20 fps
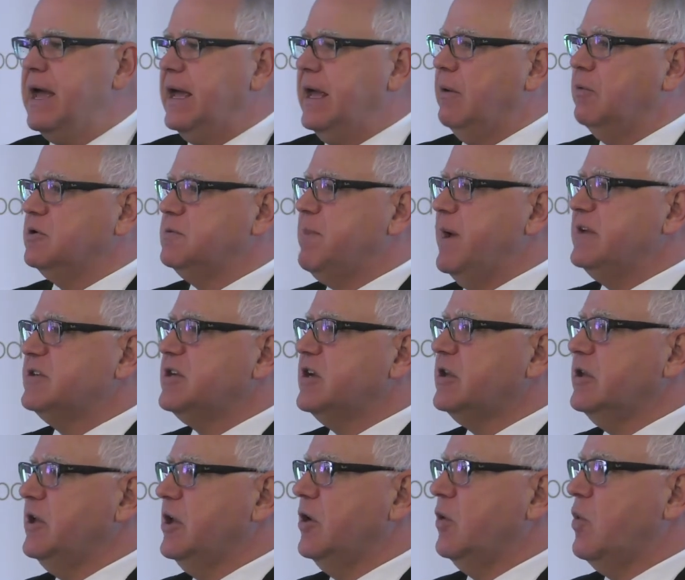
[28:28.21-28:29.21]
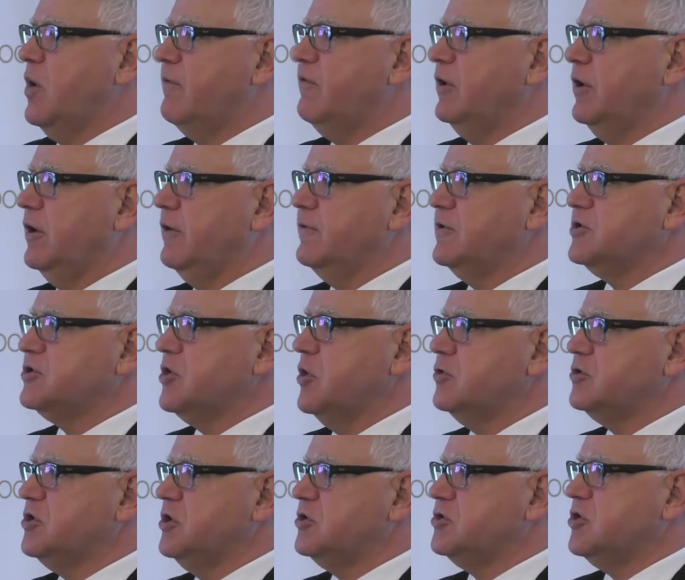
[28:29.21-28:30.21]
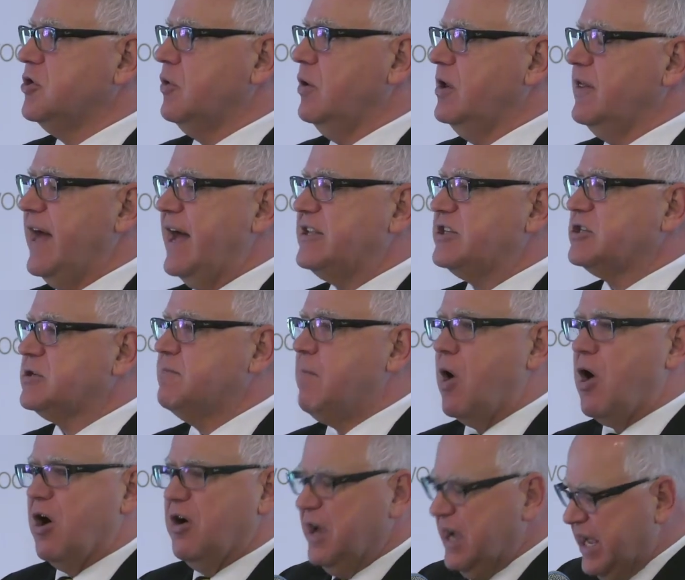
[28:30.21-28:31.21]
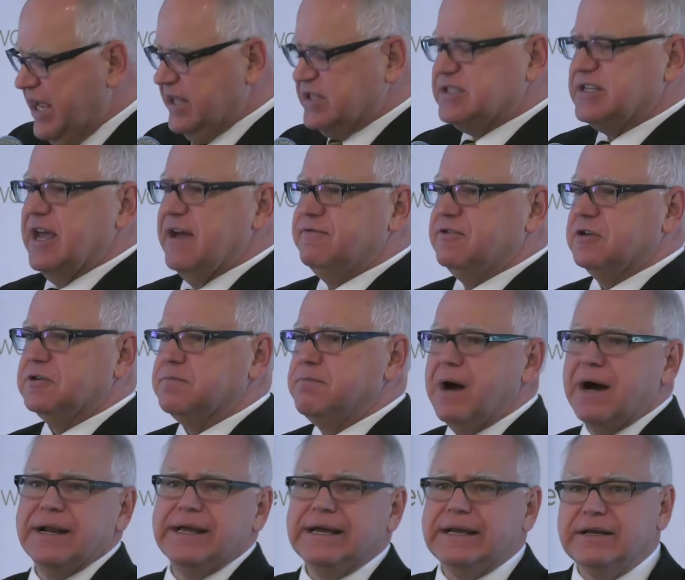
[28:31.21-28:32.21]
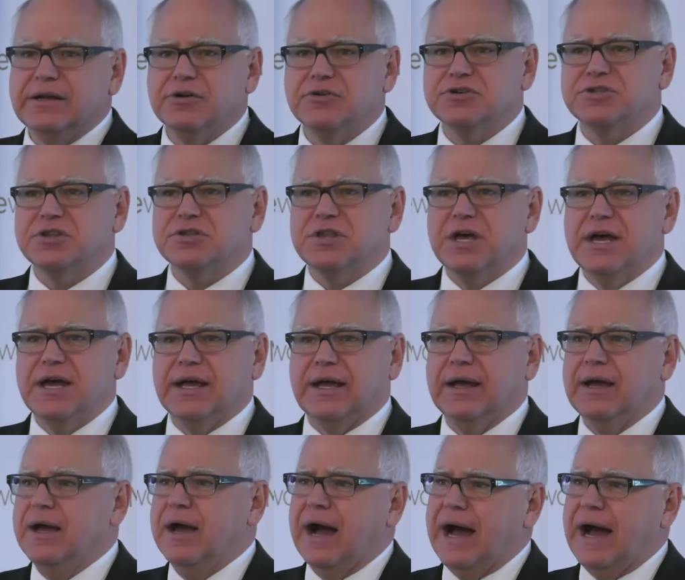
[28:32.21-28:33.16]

It was basically the equivalent of an associate's degree. That's smart. It saves us money, and here's the thing.